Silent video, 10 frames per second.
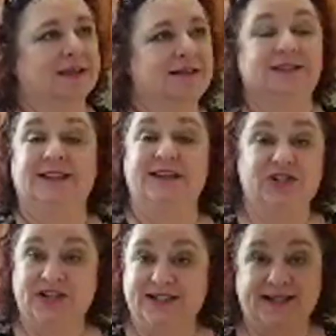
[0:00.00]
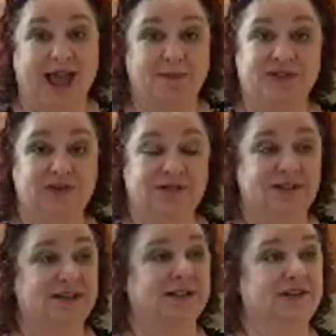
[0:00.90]
Delicious, absolutely
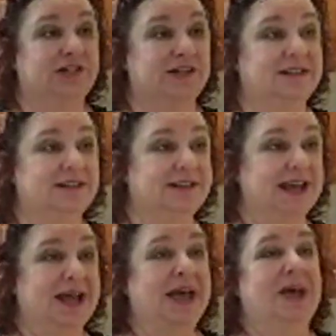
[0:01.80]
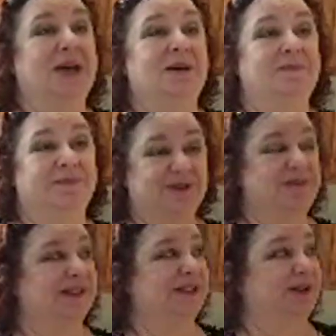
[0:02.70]
delicious. Could
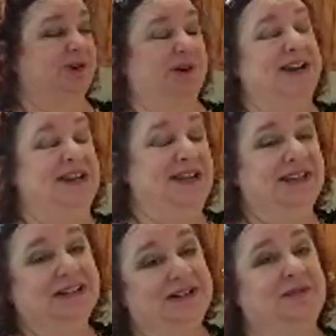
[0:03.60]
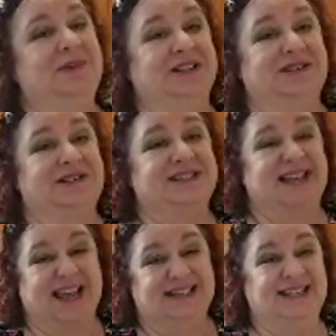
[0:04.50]
be a little grainy, could be a little
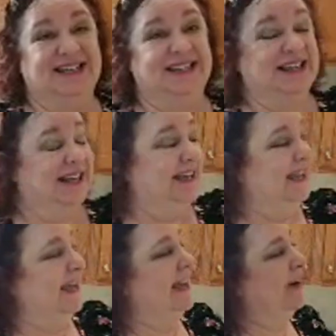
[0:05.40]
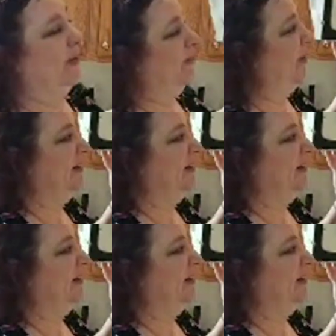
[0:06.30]
sandy. When